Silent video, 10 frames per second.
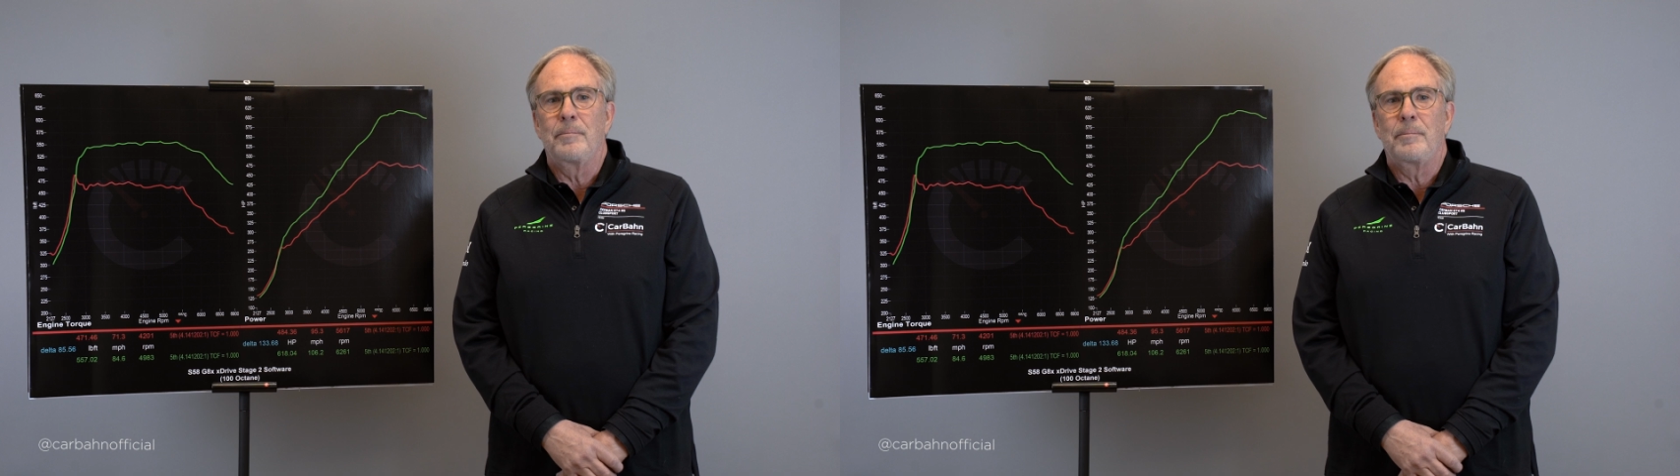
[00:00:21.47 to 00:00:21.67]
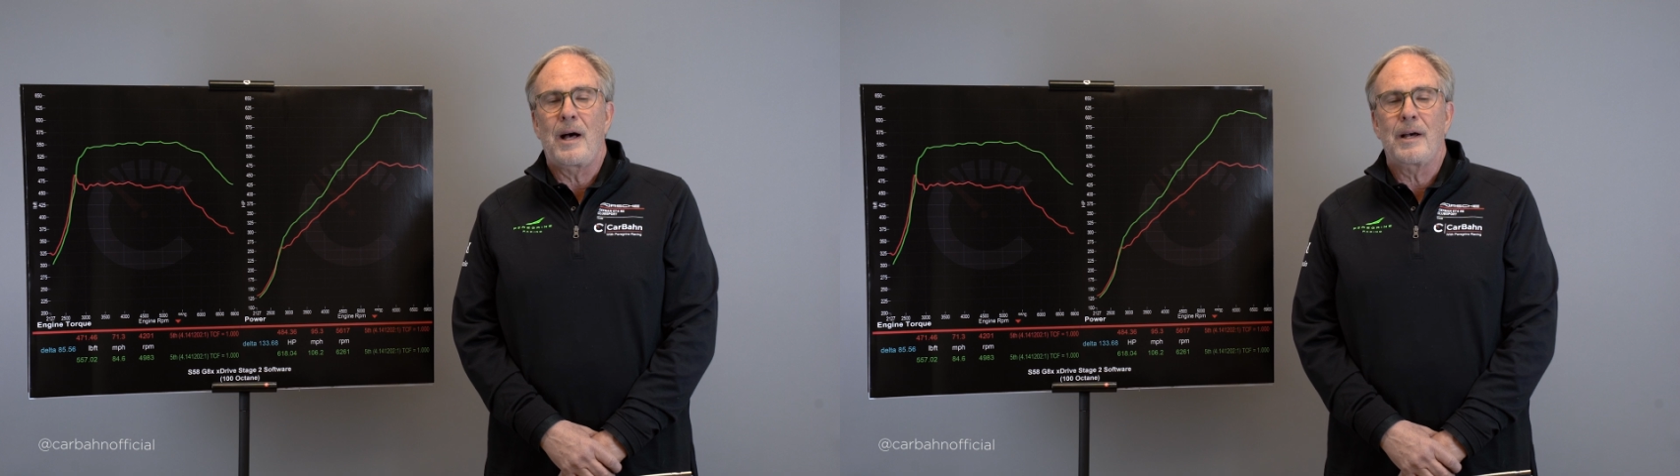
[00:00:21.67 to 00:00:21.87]

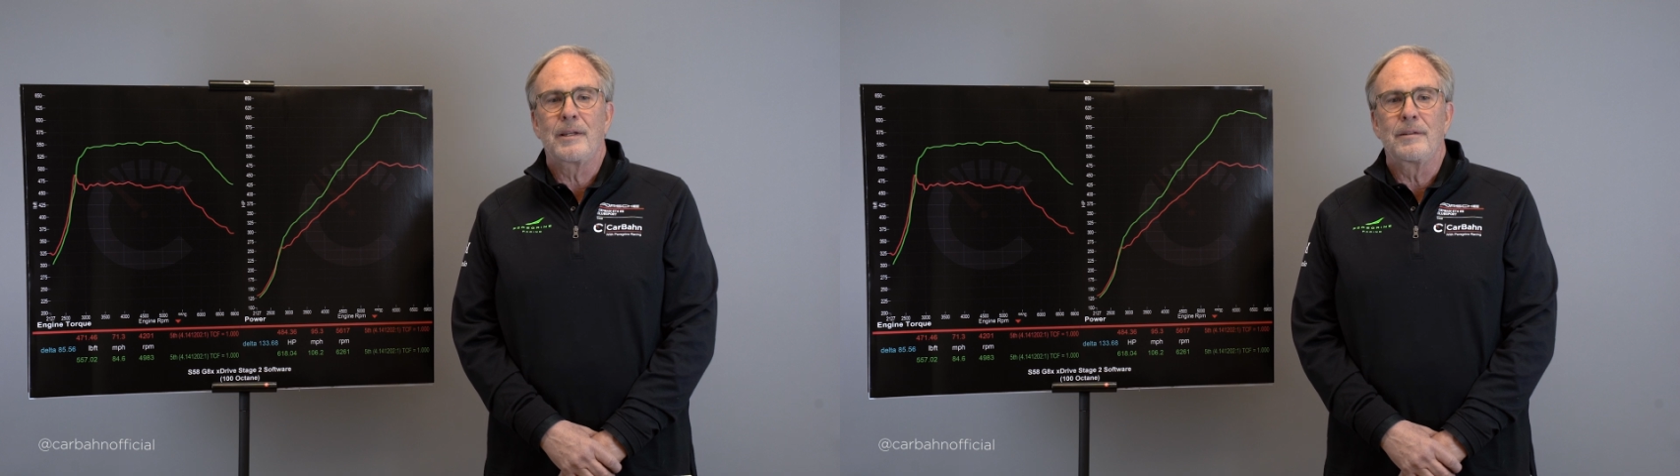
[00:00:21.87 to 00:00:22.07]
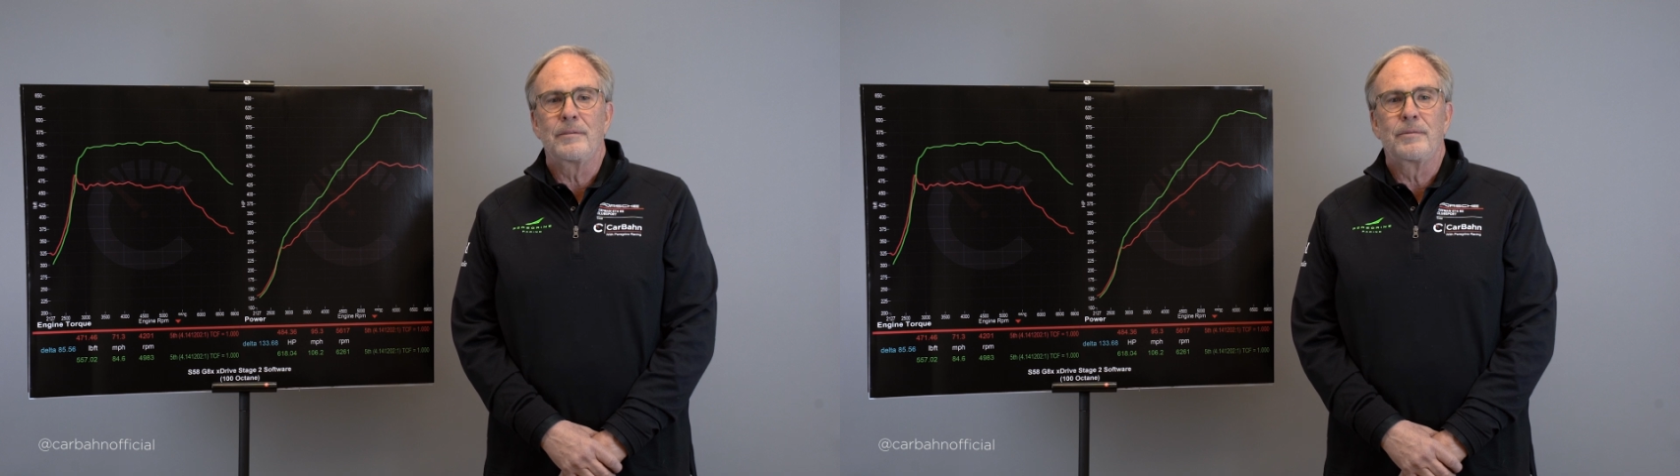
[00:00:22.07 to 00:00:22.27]

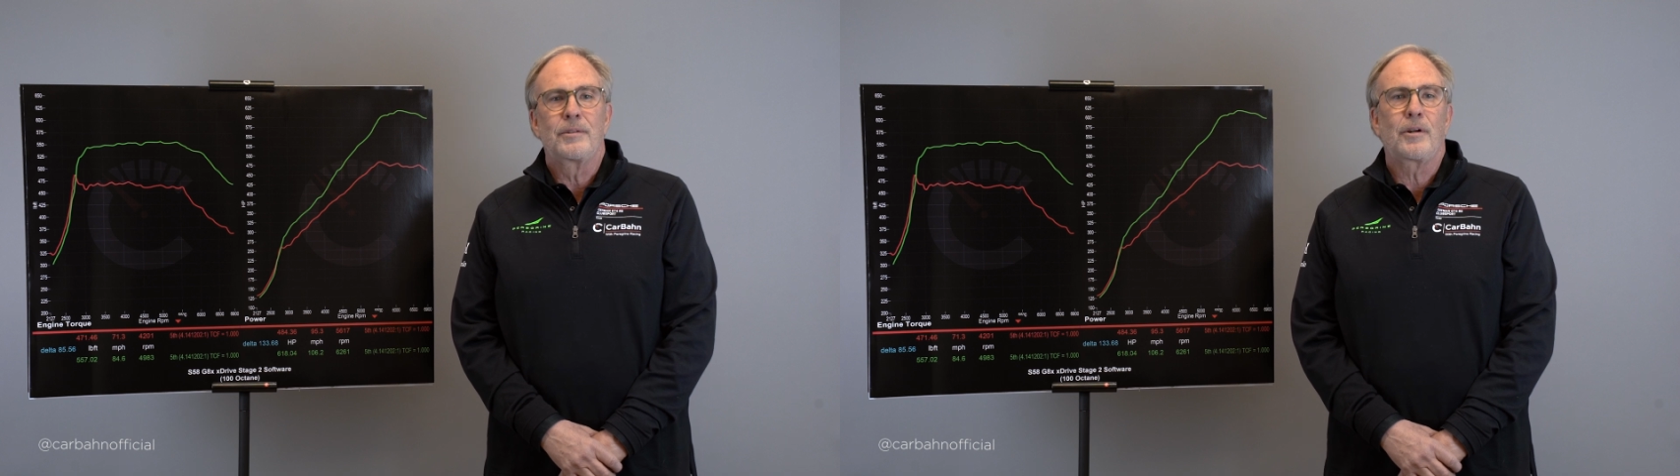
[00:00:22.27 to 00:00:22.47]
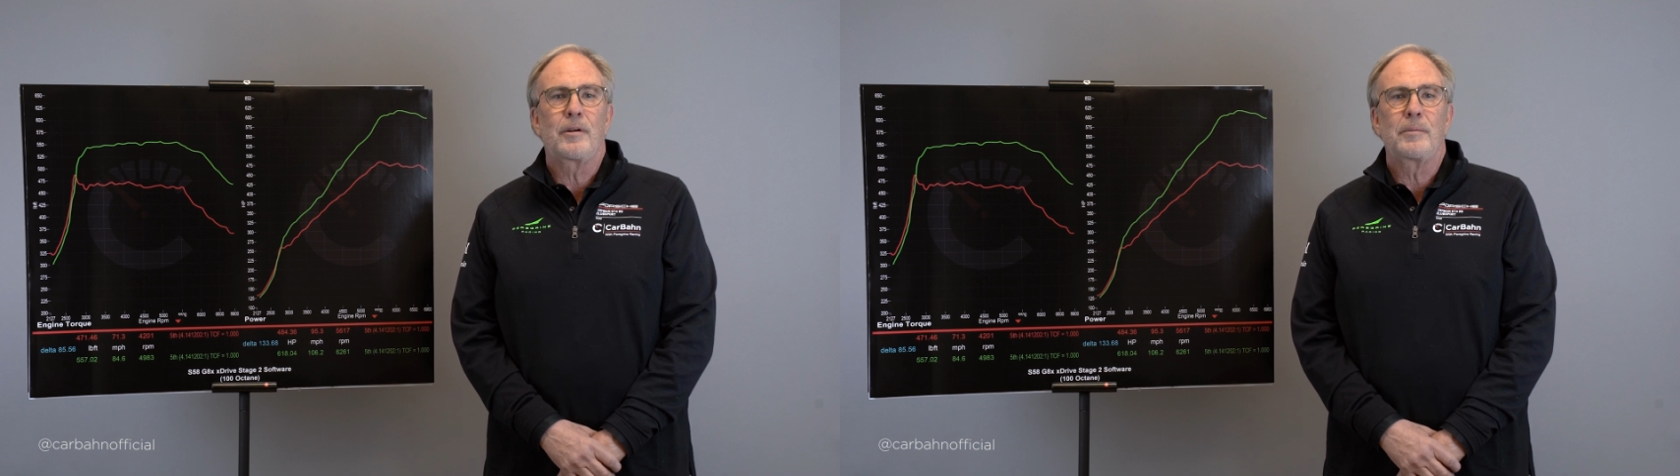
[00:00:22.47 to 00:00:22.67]
pocket of
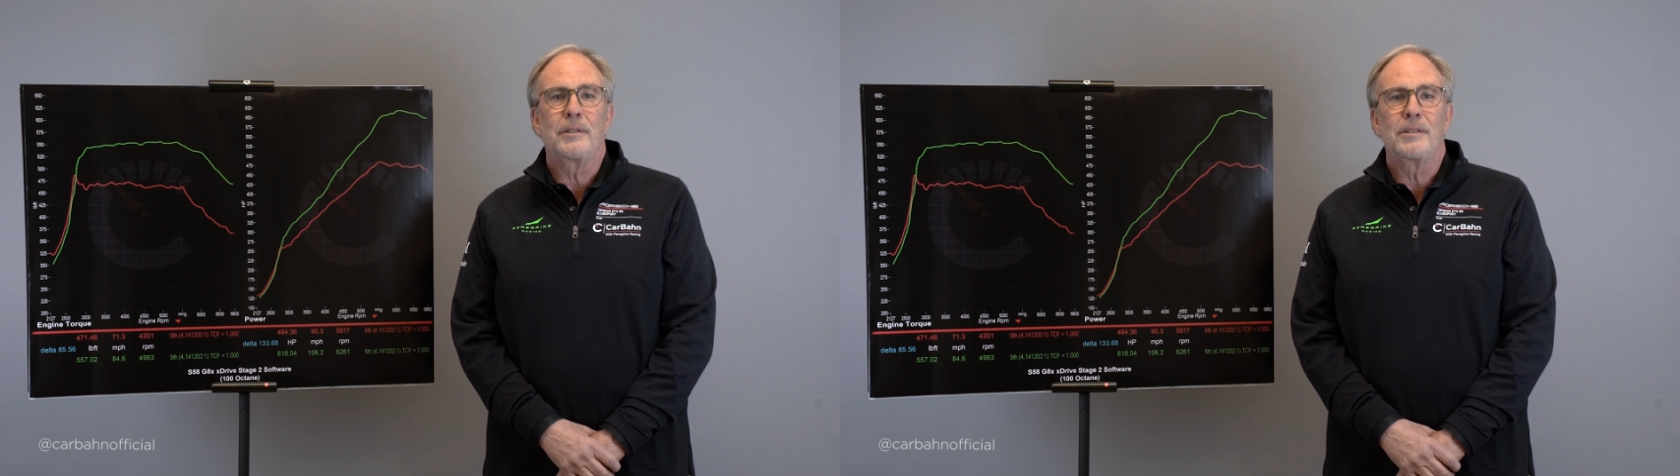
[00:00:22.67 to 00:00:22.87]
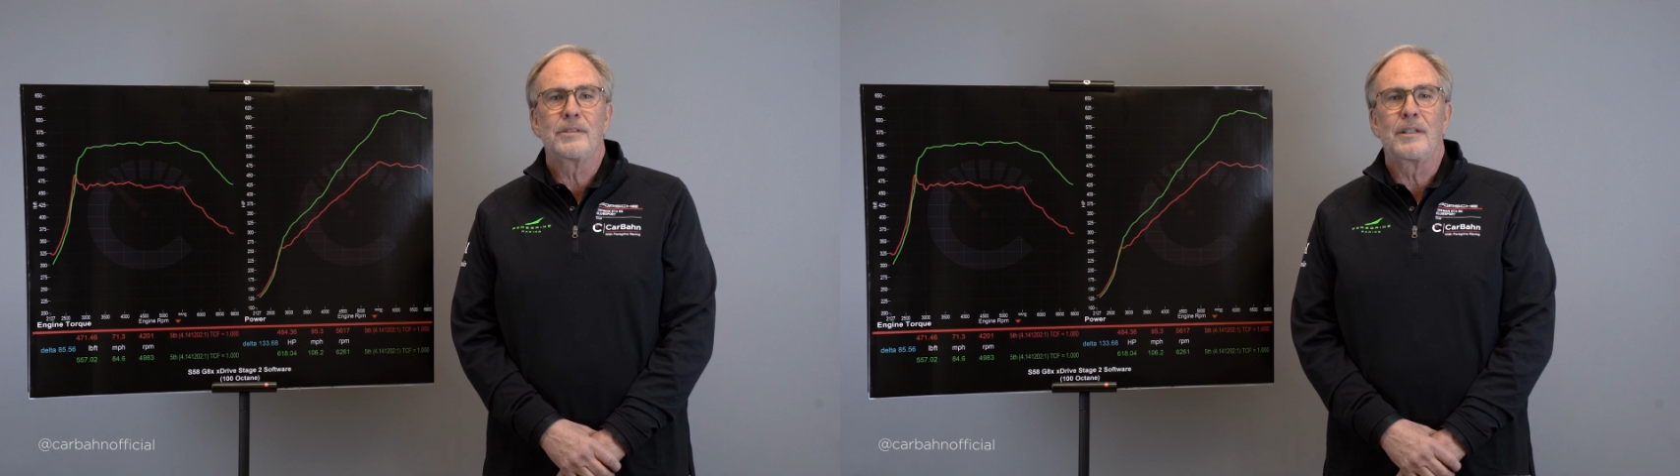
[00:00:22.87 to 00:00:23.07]

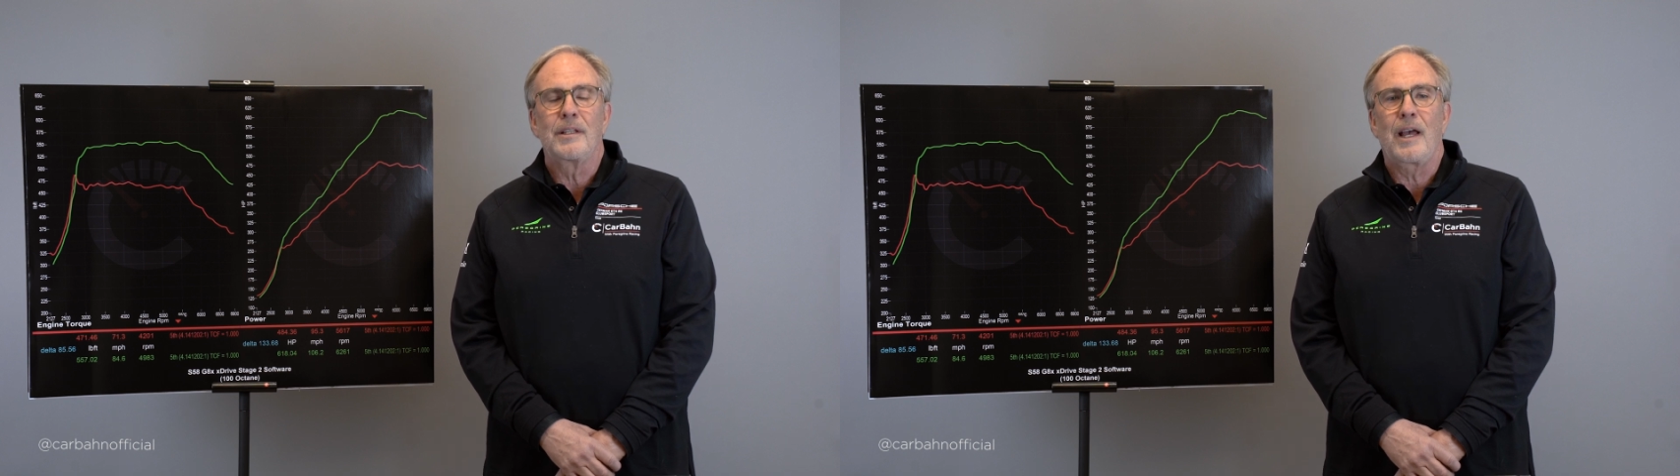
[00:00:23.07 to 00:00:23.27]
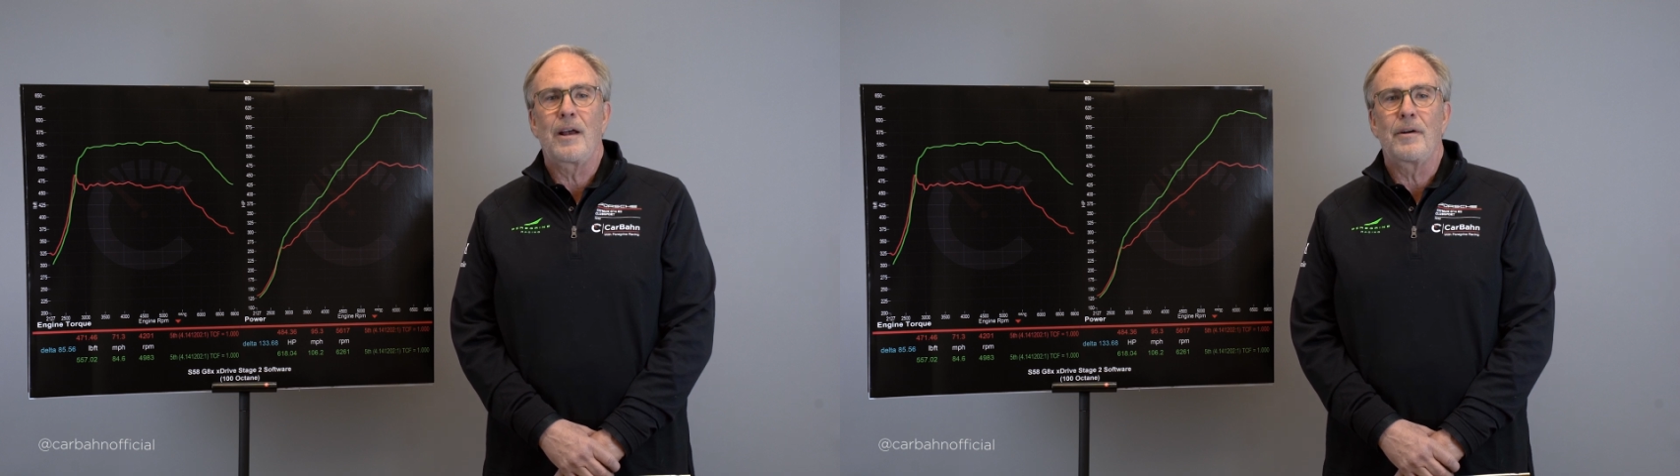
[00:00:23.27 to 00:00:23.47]
turbulence in
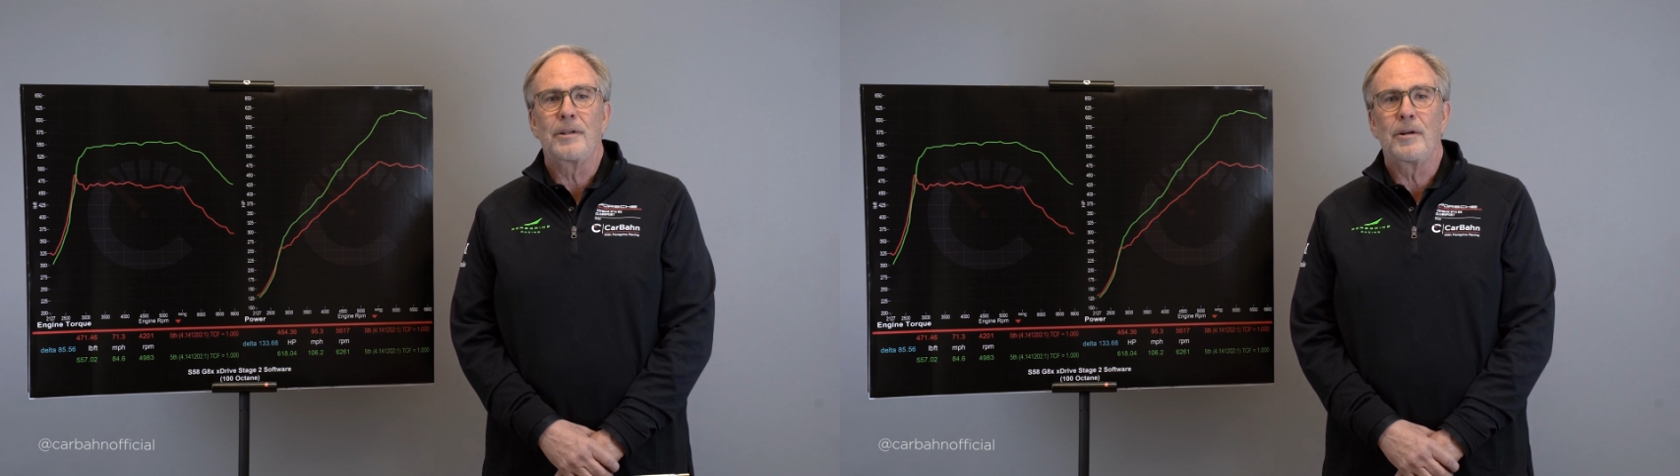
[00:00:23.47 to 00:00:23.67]
the air,